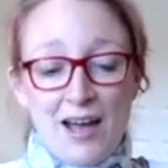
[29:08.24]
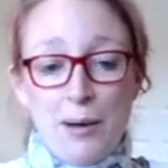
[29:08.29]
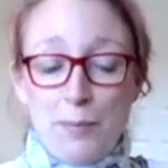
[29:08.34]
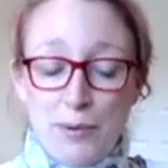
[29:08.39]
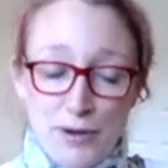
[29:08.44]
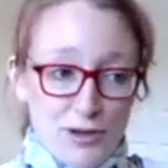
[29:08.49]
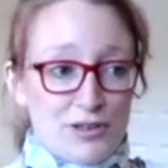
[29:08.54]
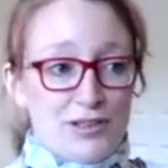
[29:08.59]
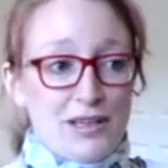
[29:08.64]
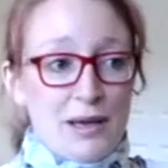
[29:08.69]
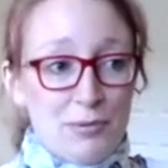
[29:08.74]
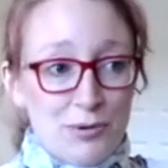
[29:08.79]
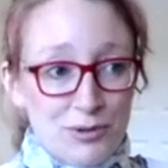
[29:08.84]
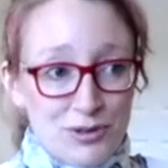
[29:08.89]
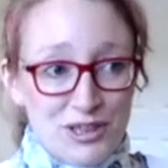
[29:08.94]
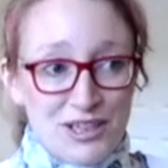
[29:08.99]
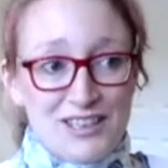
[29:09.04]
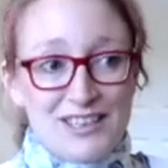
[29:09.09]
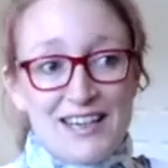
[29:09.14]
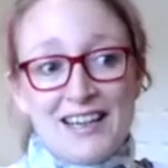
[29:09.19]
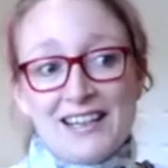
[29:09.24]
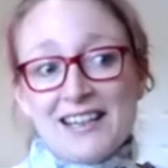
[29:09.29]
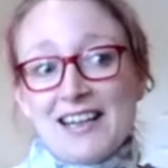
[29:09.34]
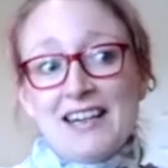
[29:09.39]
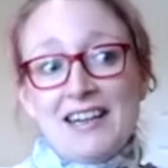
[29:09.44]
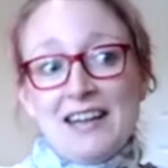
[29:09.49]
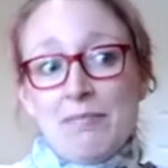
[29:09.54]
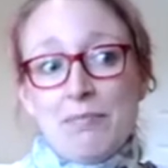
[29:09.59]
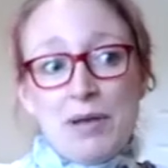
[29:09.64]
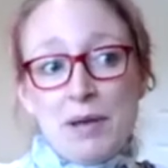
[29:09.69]
because I'm autistic. And
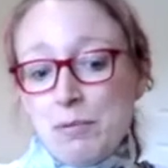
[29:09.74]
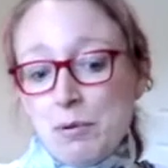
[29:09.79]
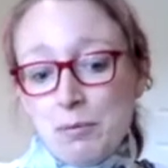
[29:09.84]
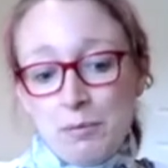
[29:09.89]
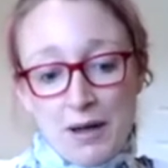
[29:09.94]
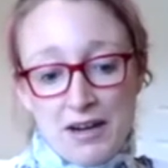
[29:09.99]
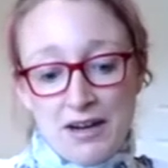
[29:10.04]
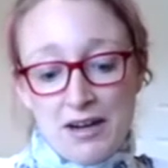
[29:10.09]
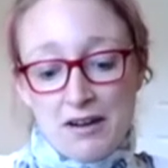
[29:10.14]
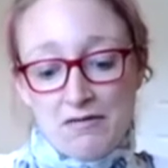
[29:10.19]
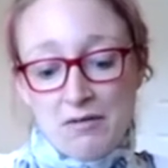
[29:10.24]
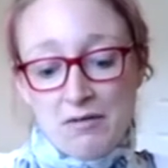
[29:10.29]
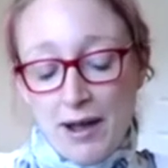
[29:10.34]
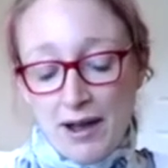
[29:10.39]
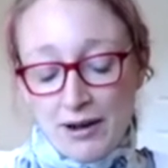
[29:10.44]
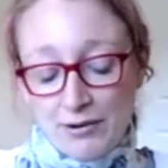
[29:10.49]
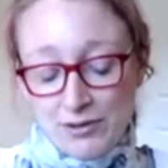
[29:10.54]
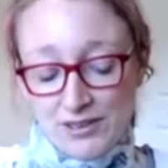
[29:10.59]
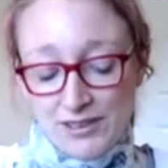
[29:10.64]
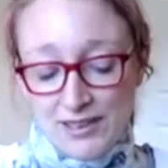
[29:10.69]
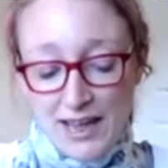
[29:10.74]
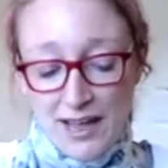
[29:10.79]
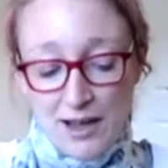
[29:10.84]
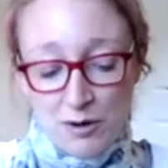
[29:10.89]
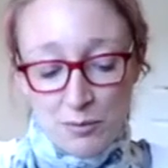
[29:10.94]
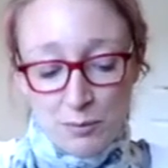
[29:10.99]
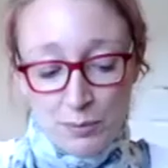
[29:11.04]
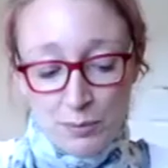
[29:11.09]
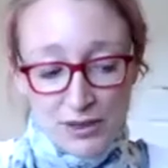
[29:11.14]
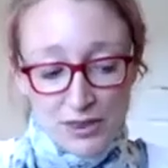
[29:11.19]
then people bend over backwards to
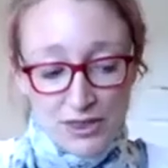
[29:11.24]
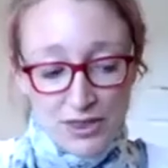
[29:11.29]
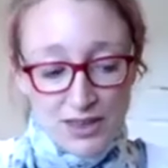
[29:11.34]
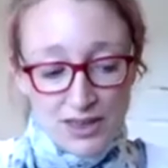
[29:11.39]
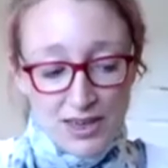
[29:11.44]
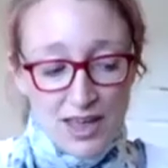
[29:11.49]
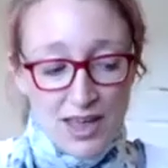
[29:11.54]
help. But I think,